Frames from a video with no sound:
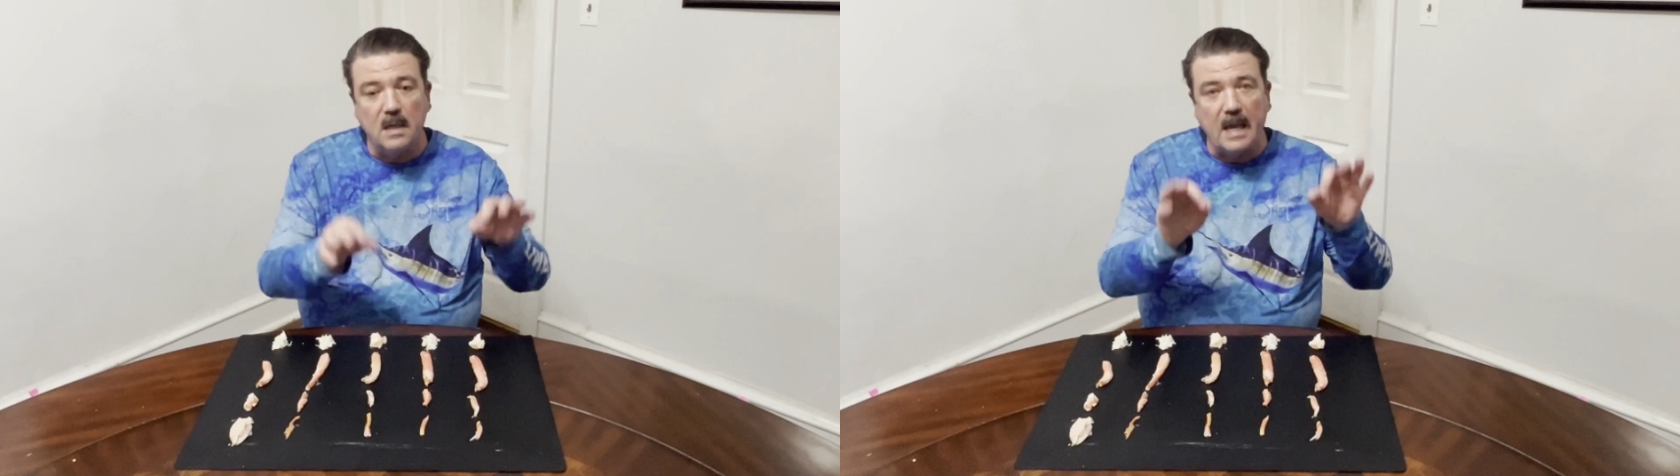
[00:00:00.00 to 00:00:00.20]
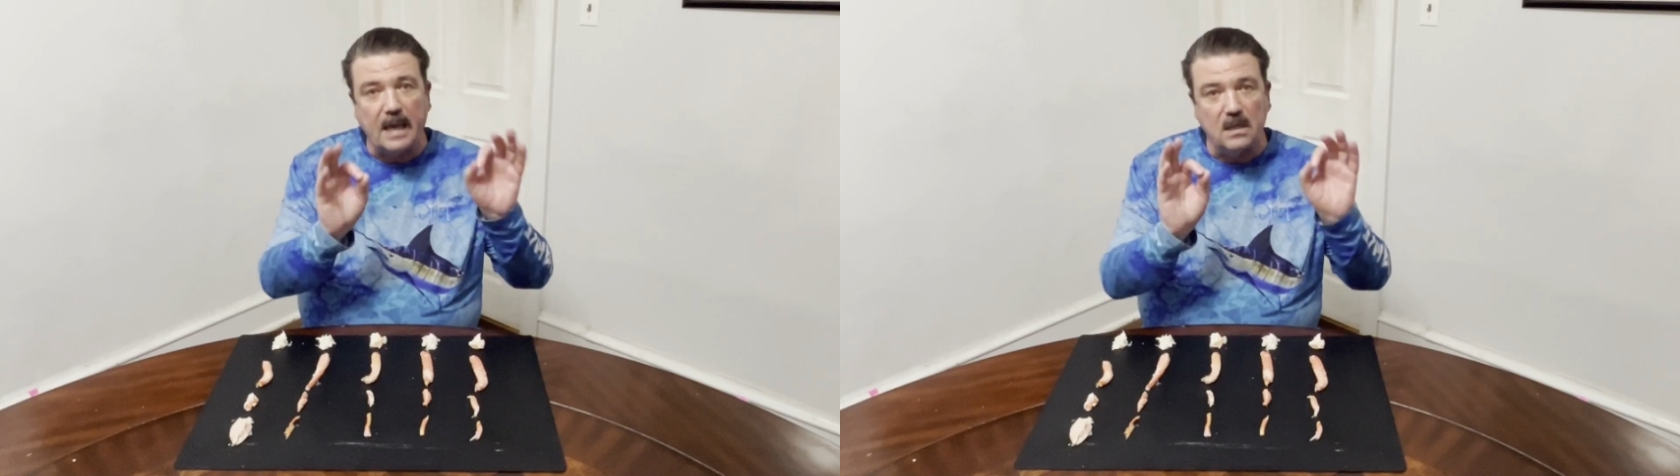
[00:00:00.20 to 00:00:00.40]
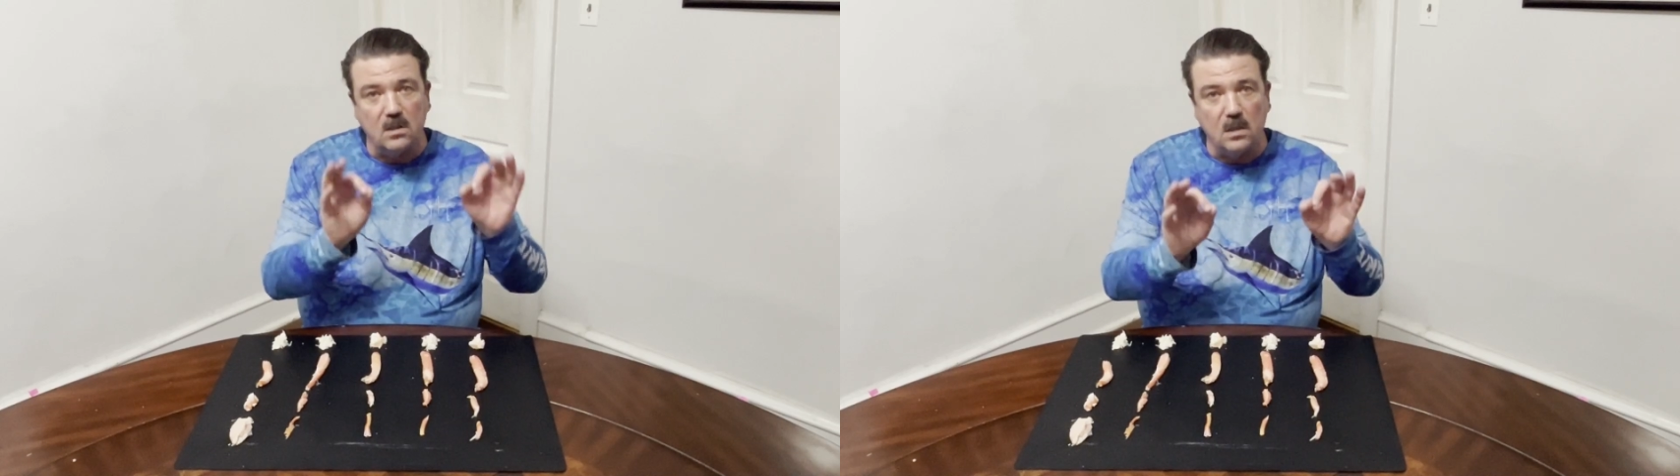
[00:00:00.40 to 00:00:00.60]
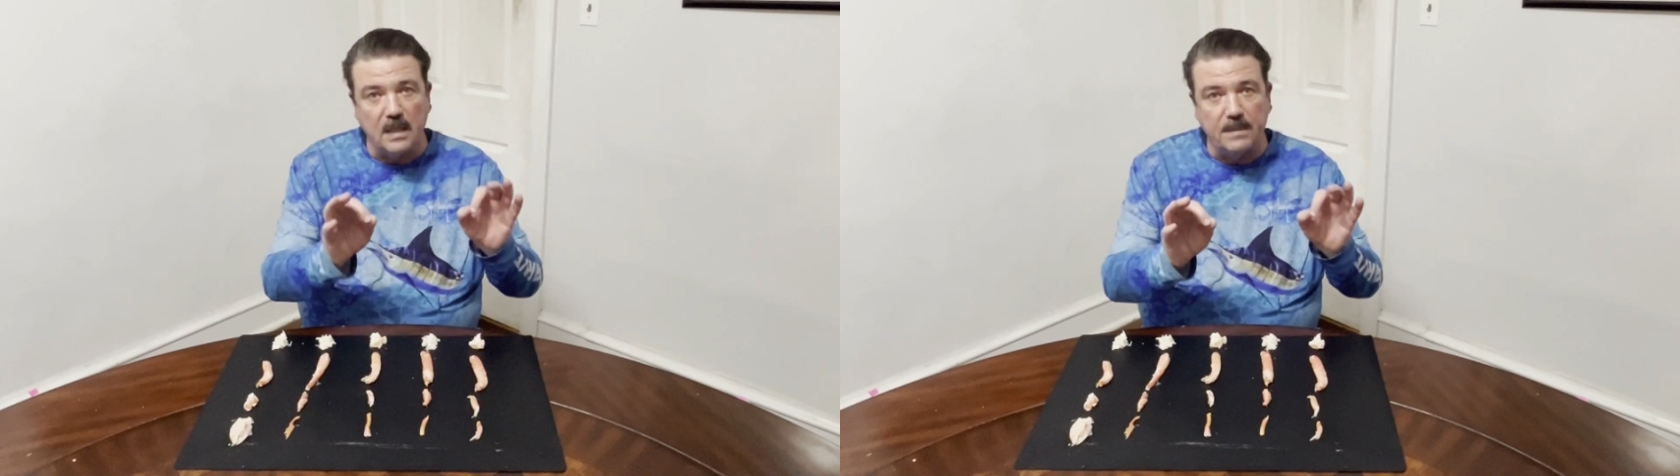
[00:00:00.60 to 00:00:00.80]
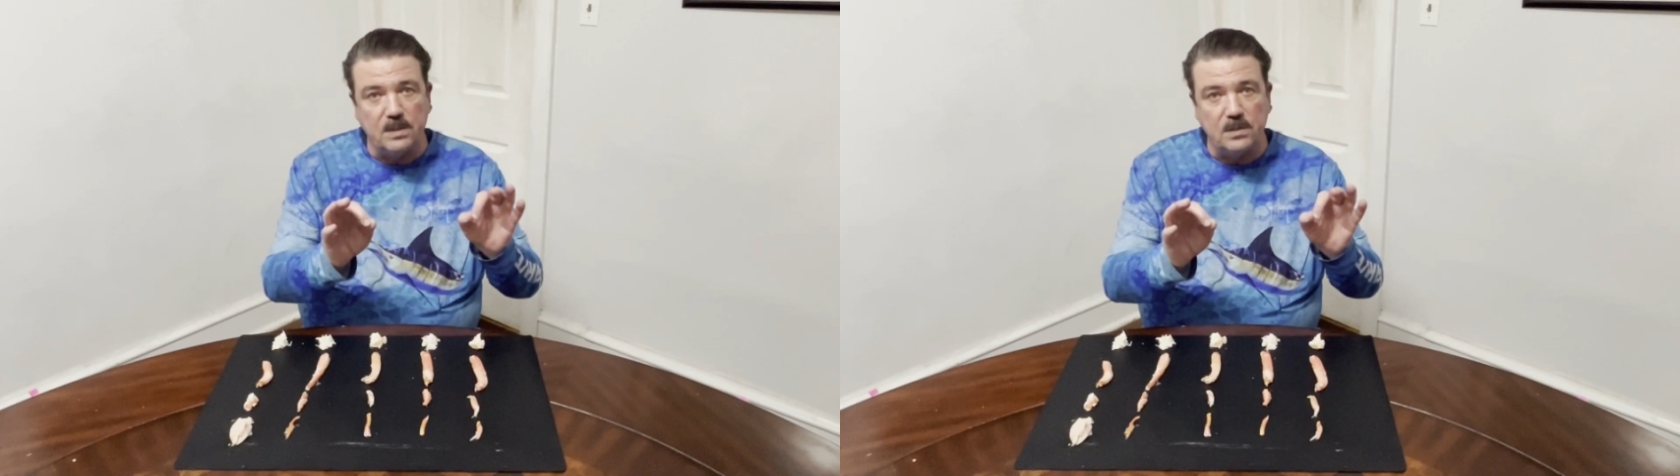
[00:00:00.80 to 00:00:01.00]
and a little
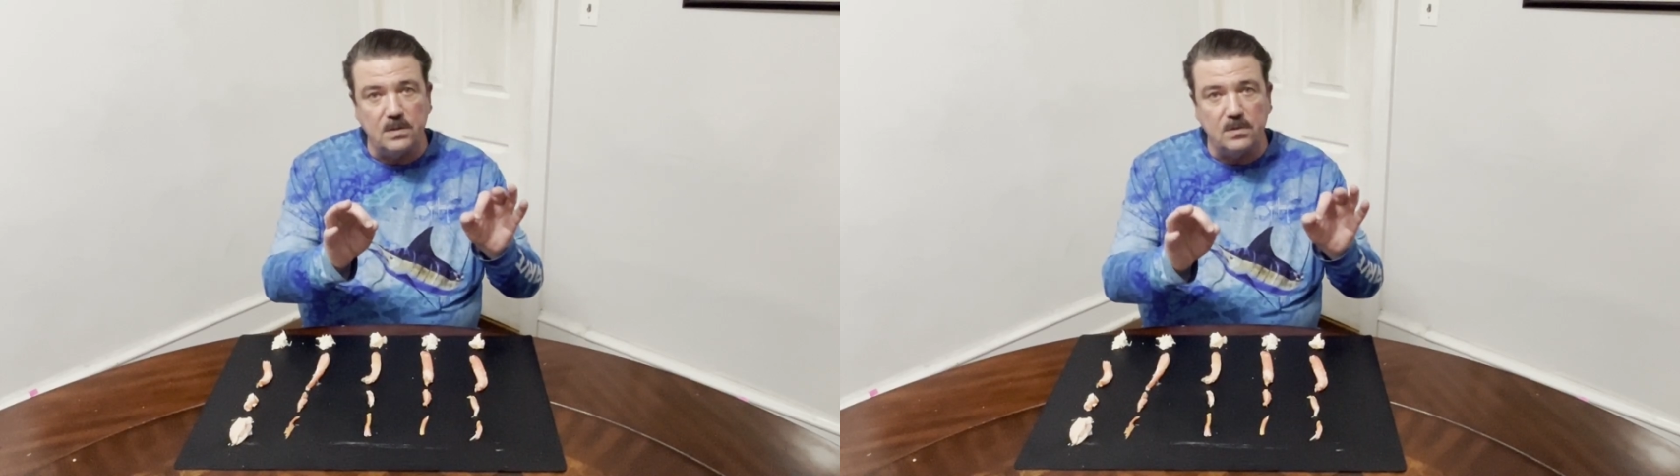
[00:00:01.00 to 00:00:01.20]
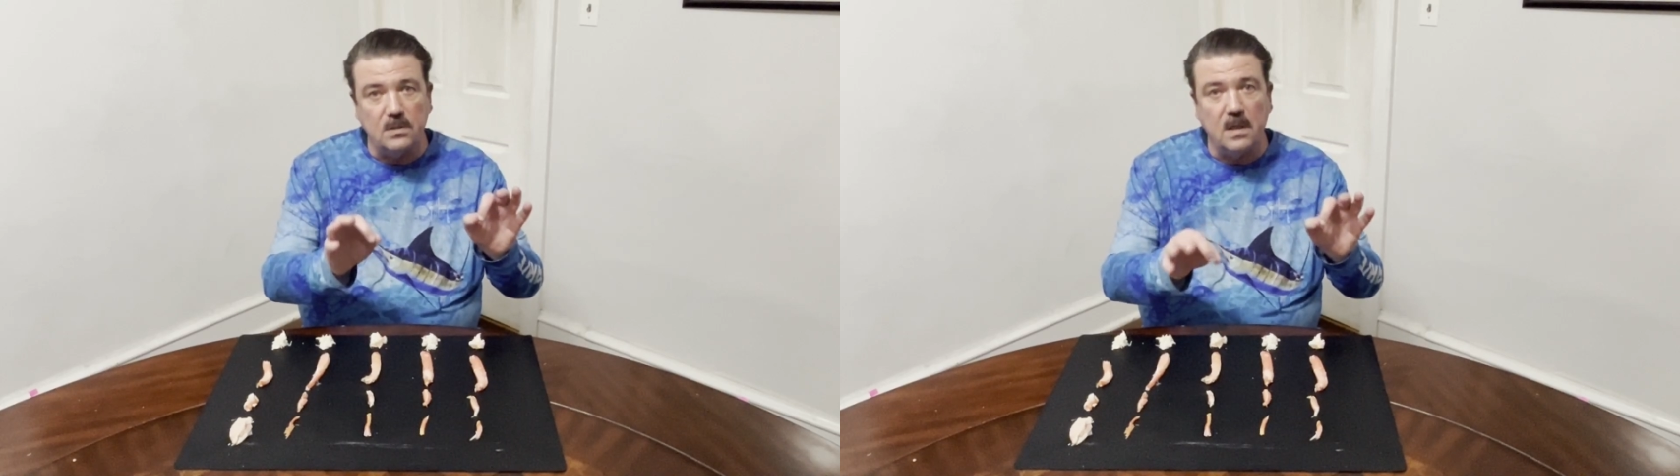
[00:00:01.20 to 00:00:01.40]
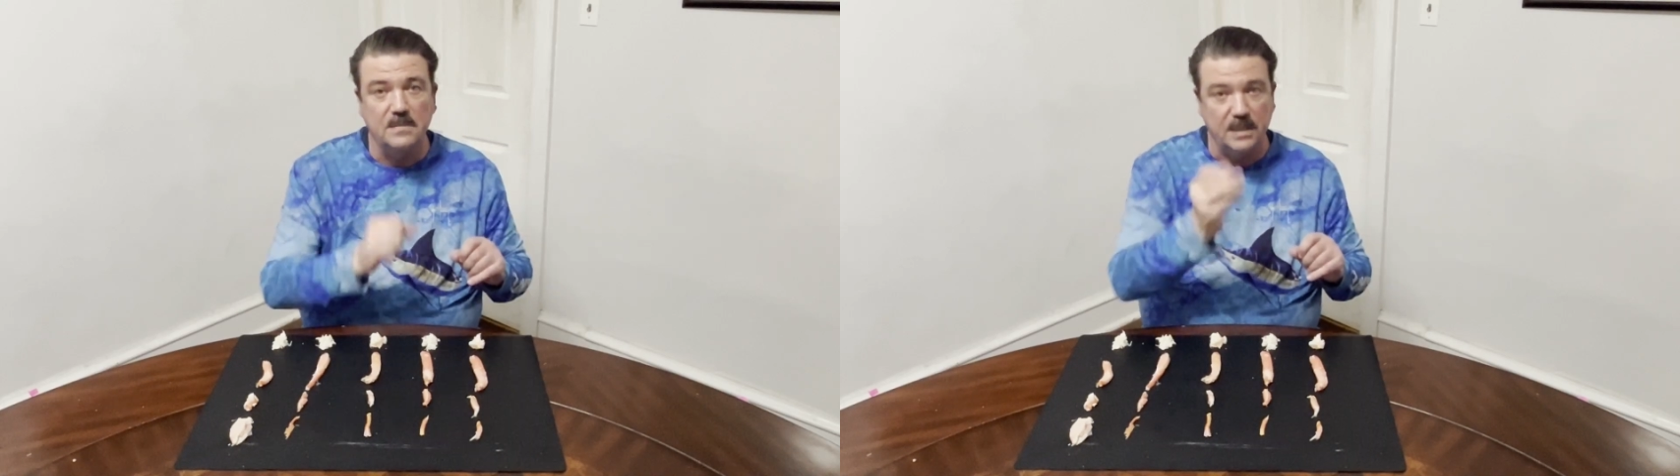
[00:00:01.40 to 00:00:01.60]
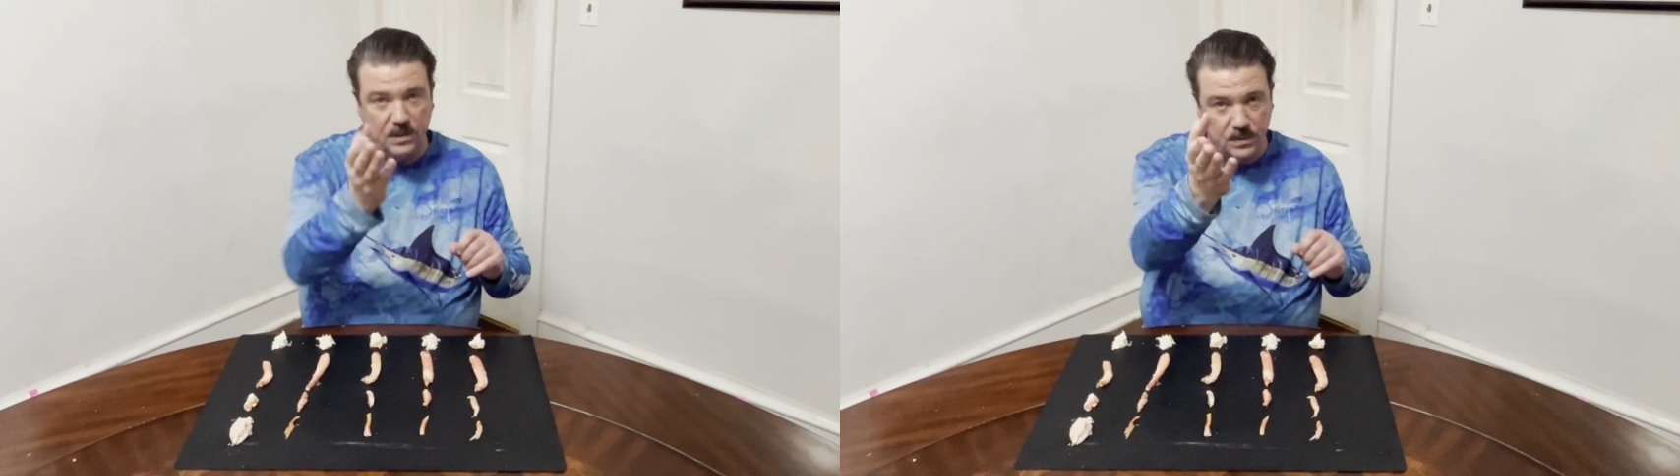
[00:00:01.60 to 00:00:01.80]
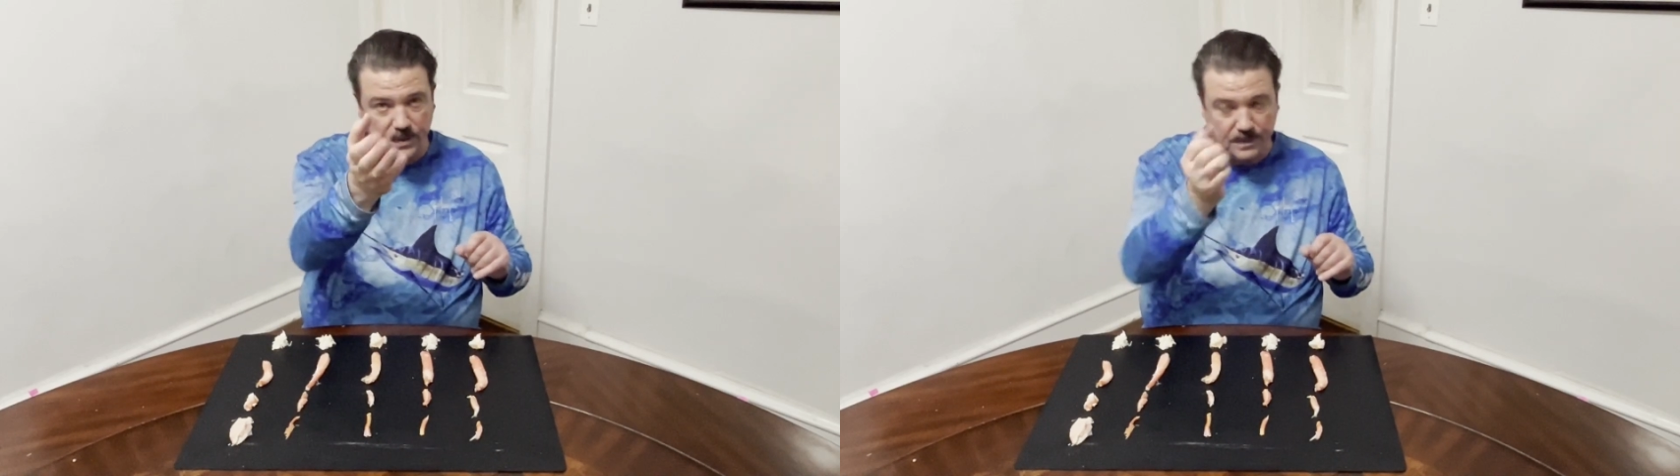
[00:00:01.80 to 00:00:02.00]
lemon juice.
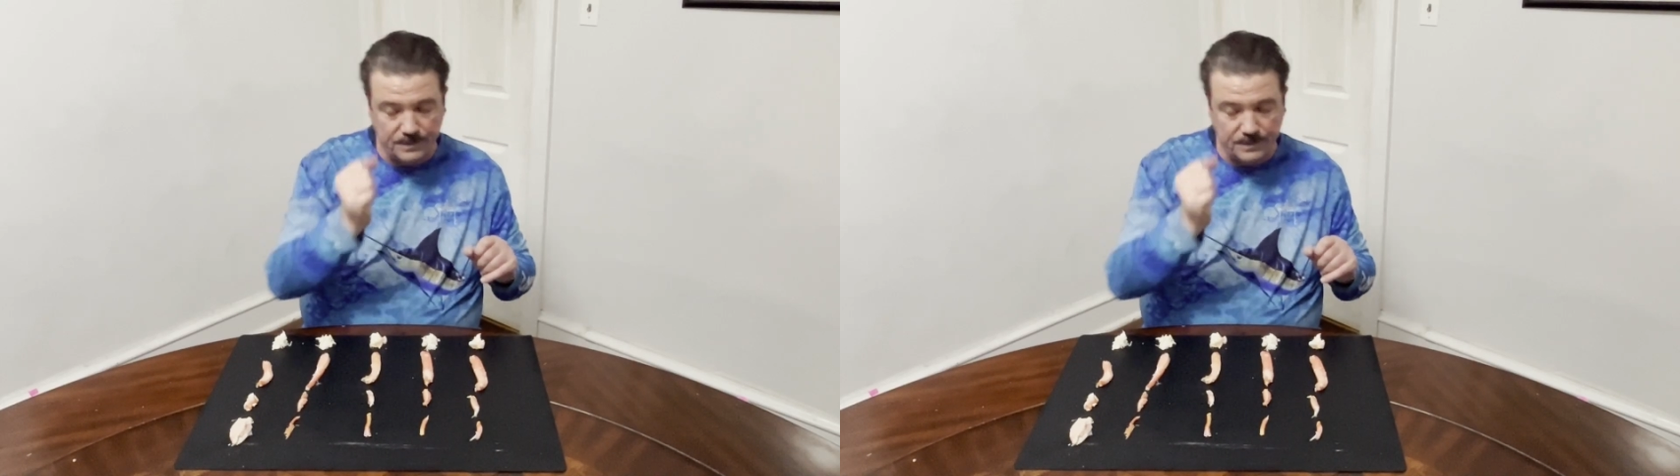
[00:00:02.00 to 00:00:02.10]
Enjoy.